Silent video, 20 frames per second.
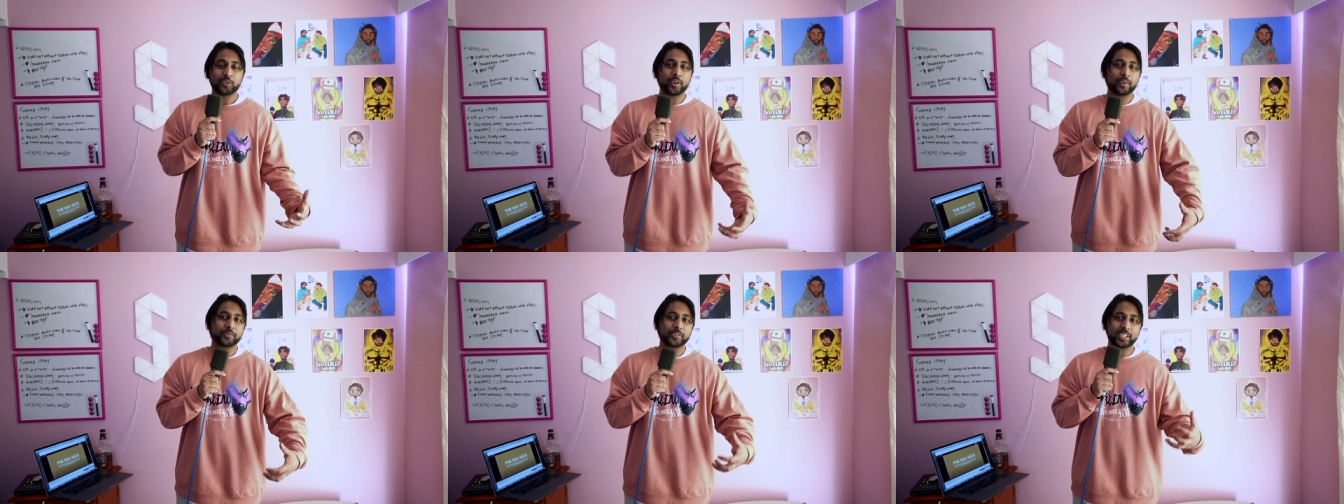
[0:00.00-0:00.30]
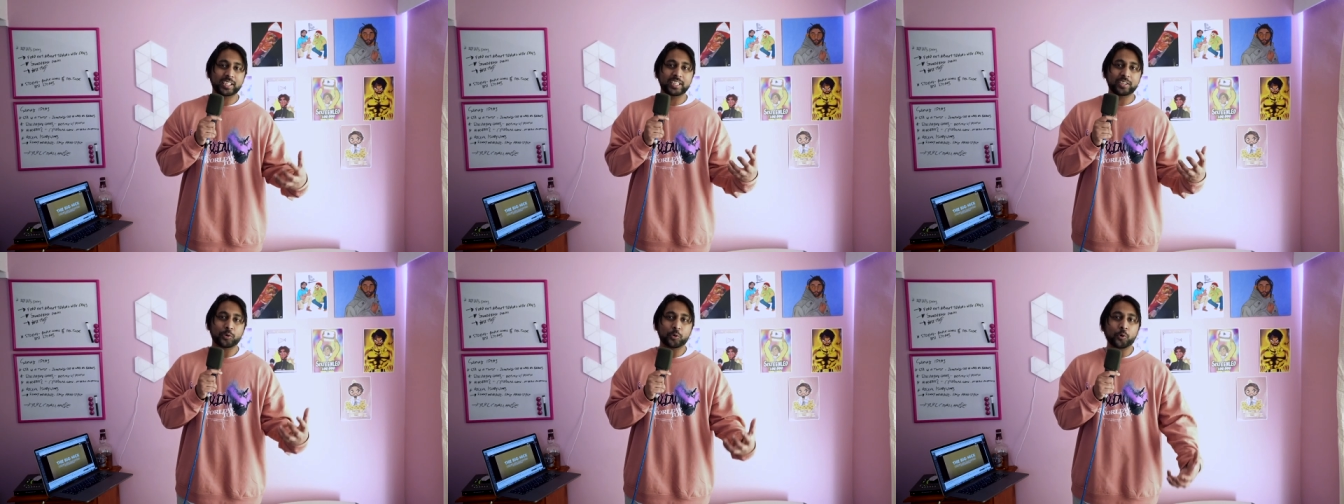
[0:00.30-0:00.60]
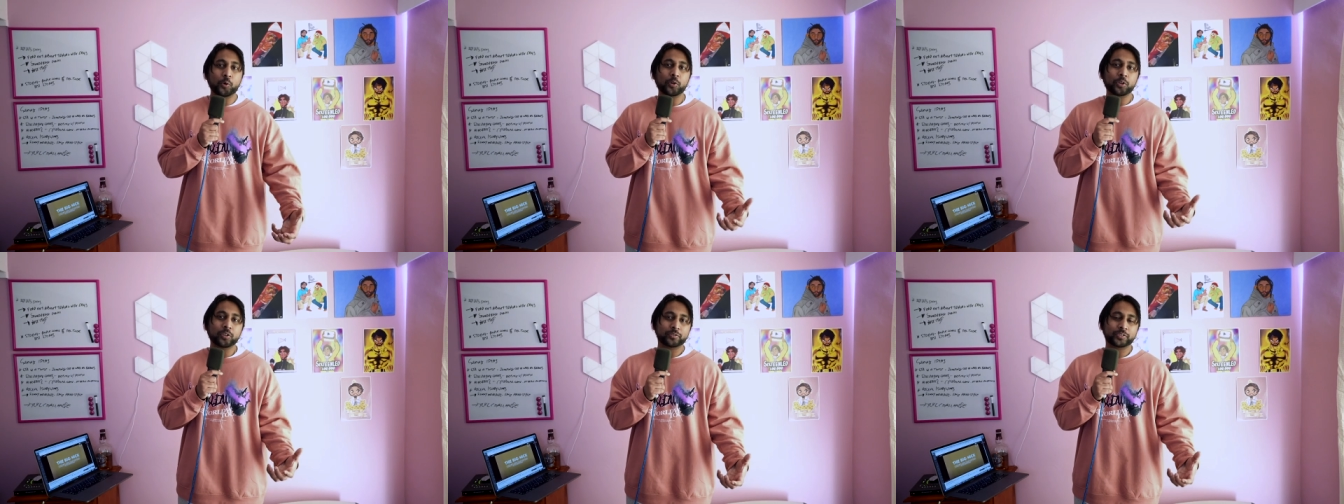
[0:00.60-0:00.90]
you have to eat
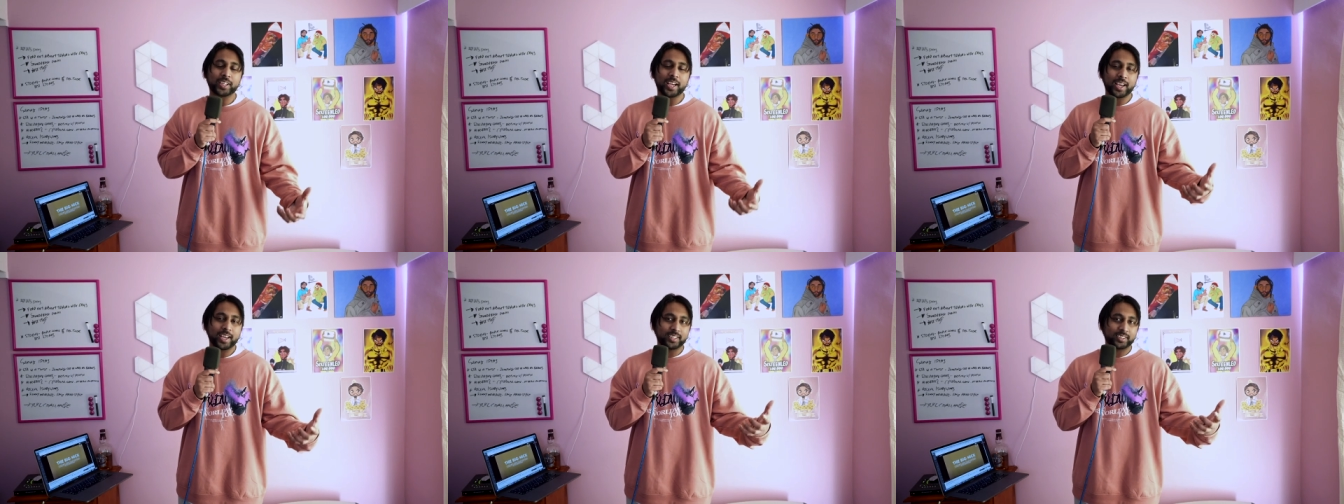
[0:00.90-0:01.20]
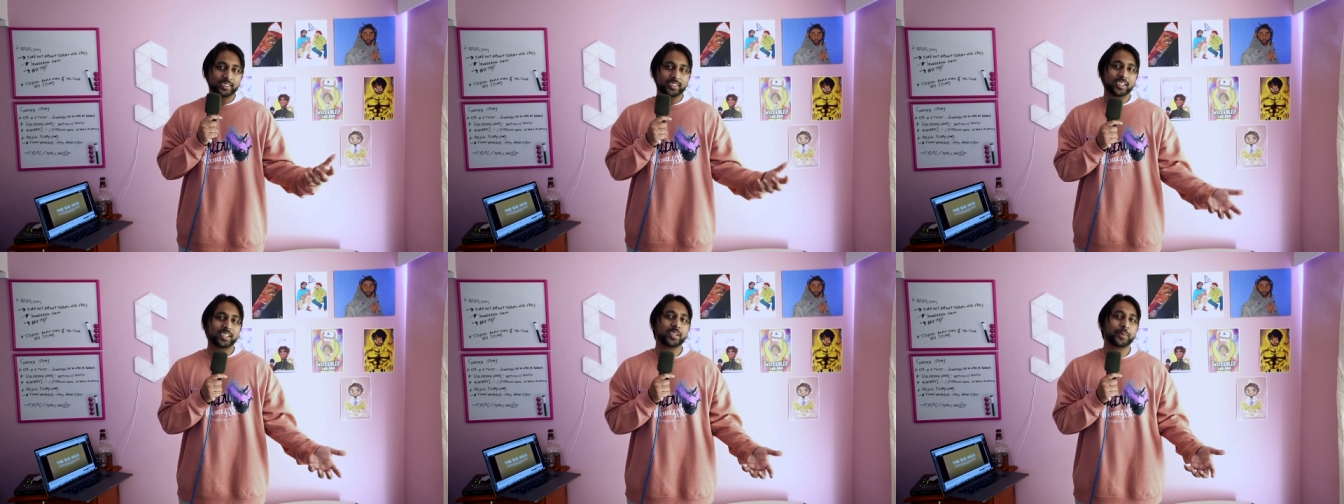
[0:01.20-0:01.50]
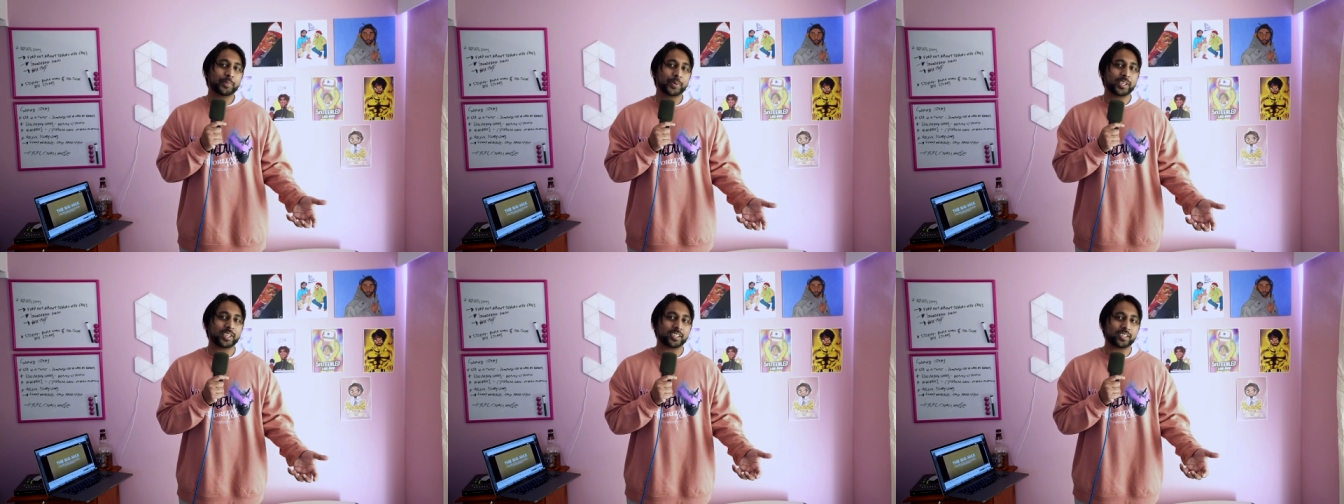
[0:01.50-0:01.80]
all of that in thirty
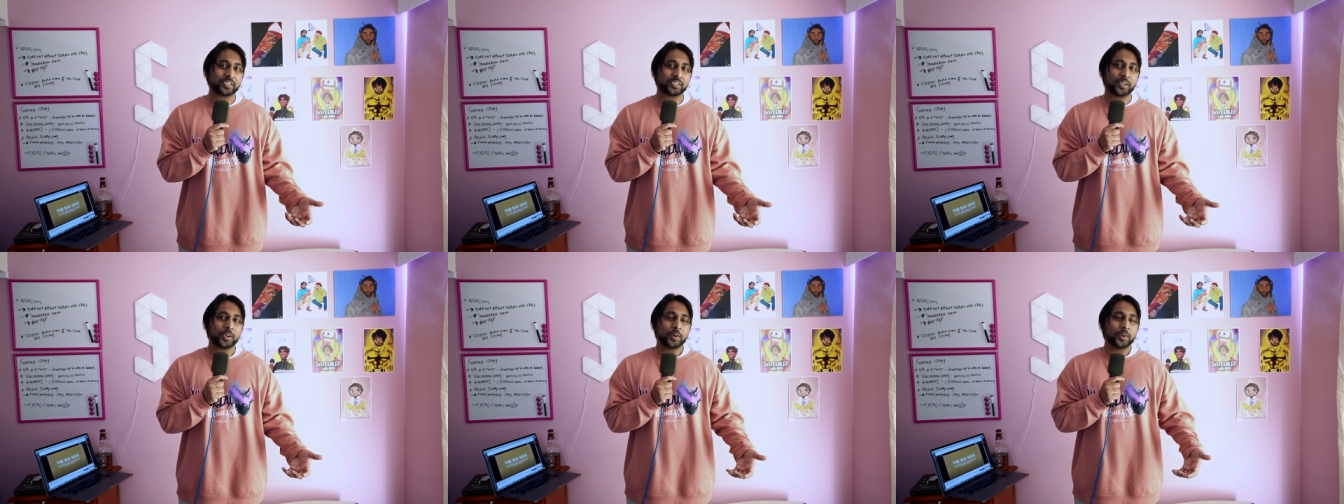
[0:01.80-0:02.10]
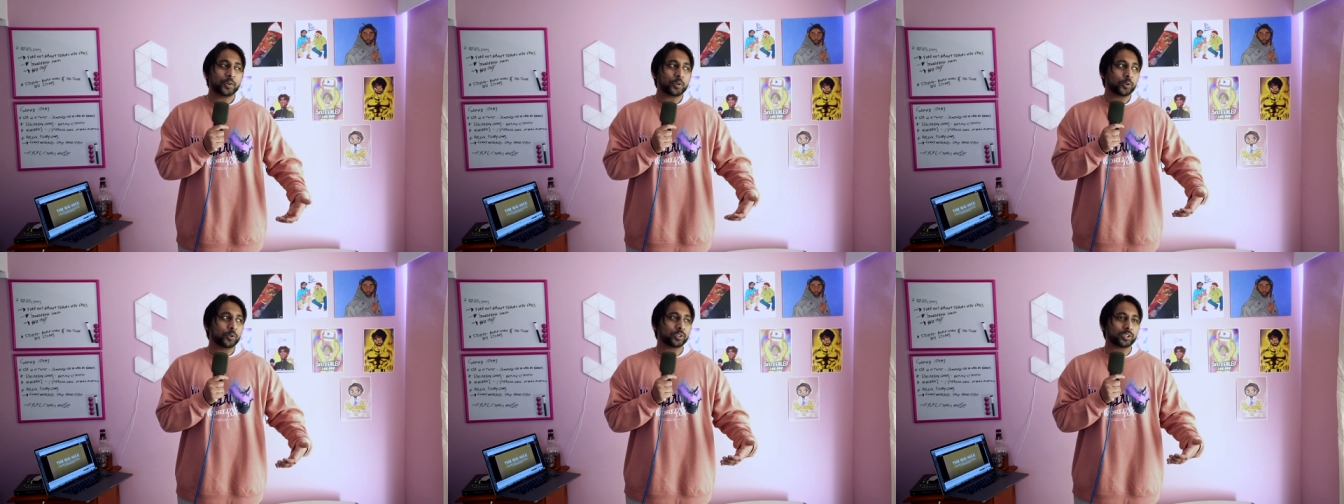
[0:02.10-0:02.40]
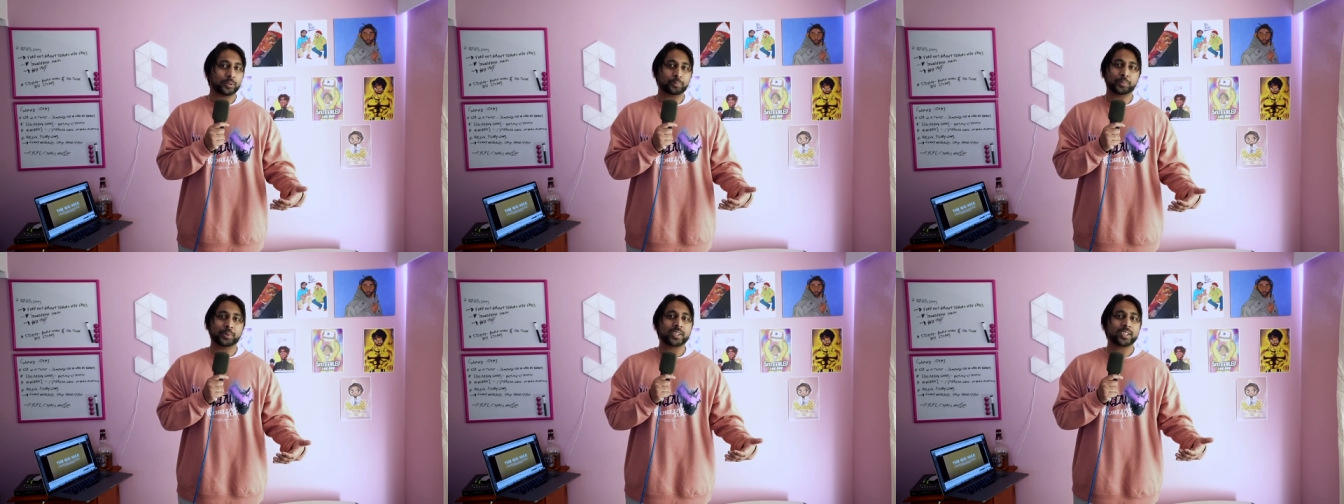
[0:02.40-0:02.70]
minutes or
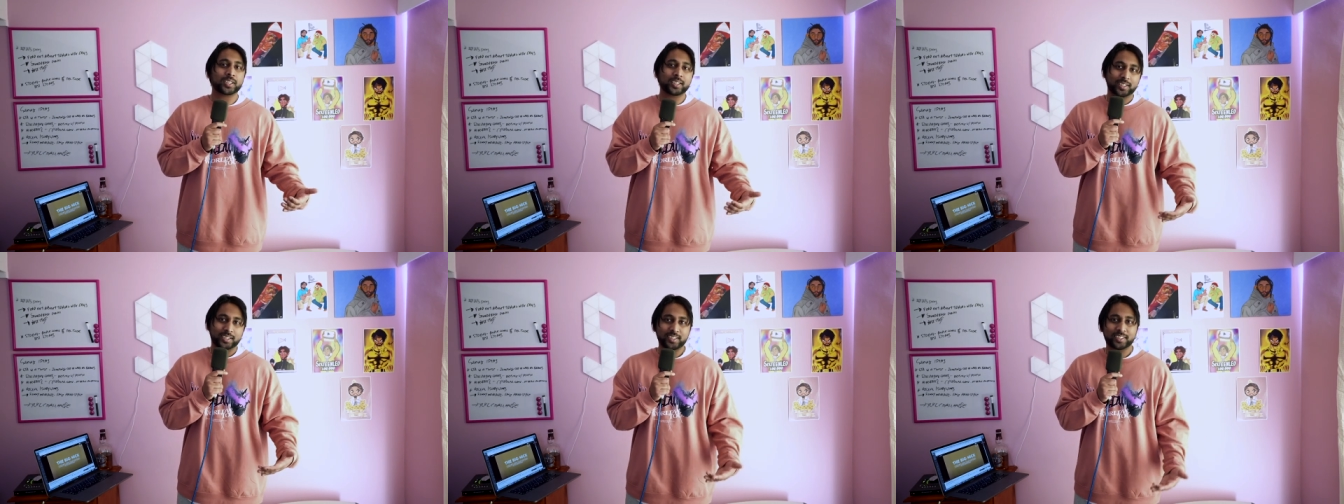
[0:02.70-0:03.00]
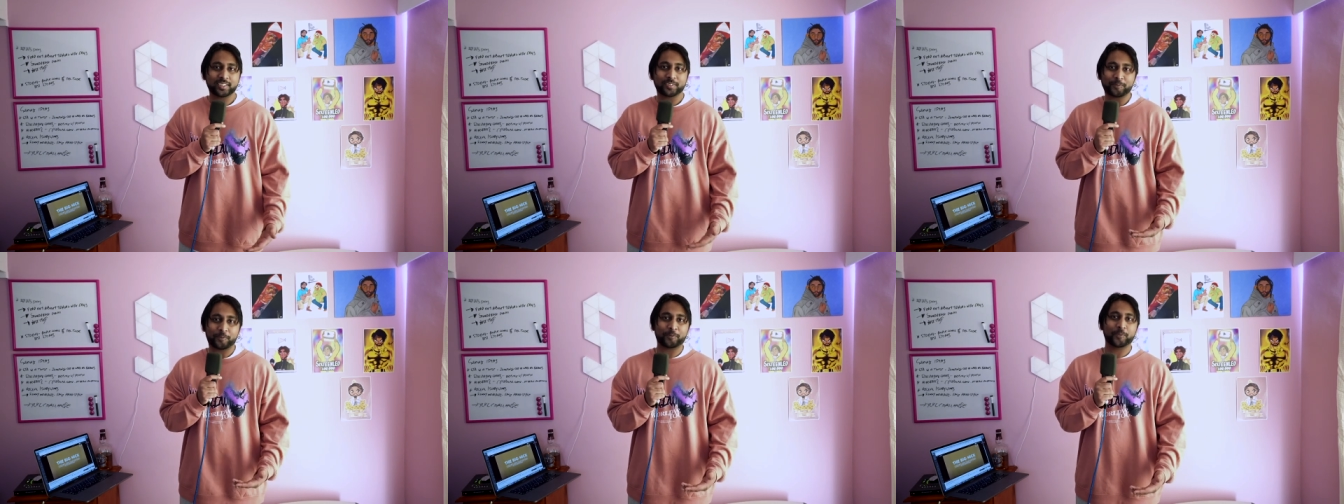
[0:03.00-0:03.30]
the burger isn't